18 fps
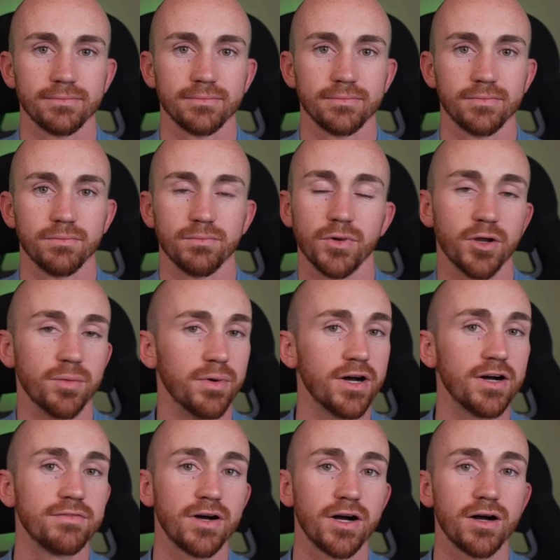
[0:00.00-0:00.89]
But
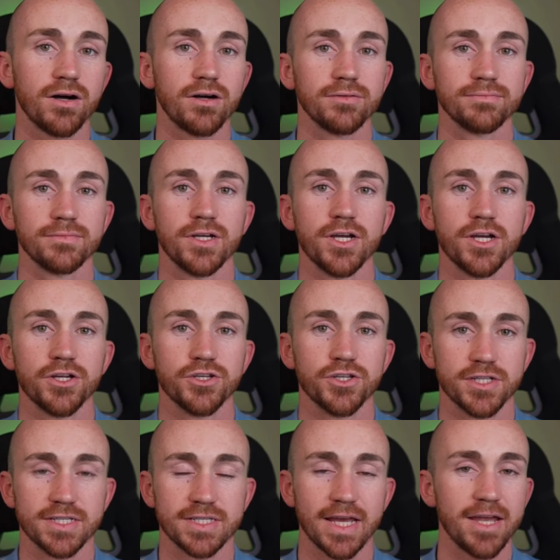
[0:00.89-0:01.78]
above all,
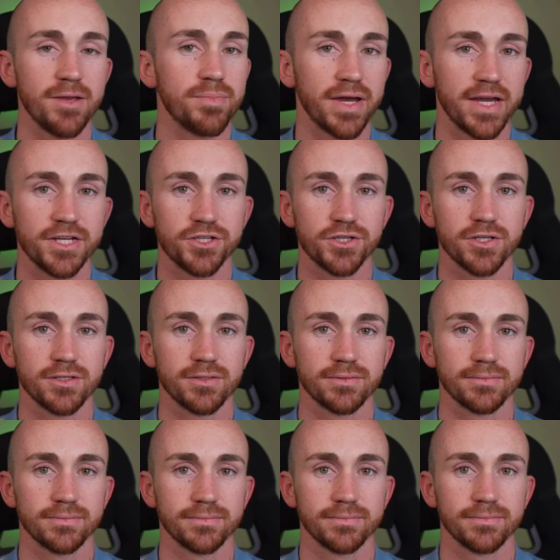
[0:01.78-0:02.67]
just stay patient
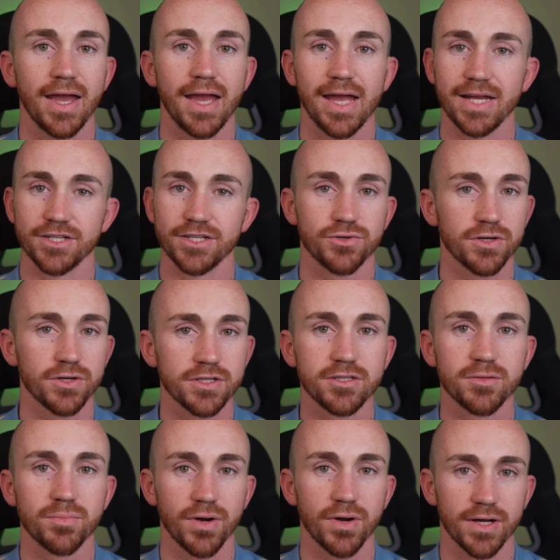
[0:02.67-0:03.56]
and trust the
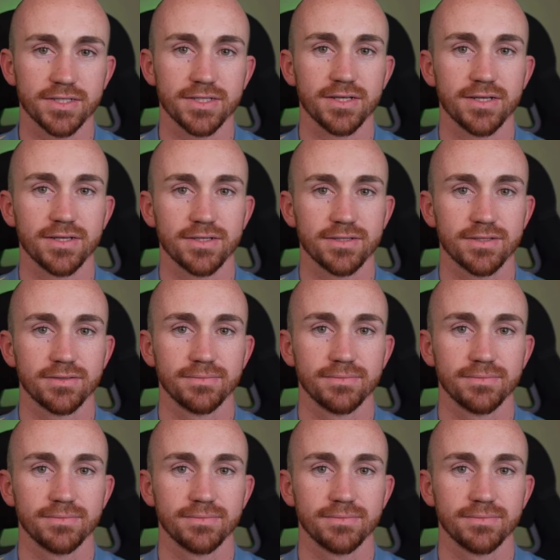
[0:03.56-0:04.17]
process.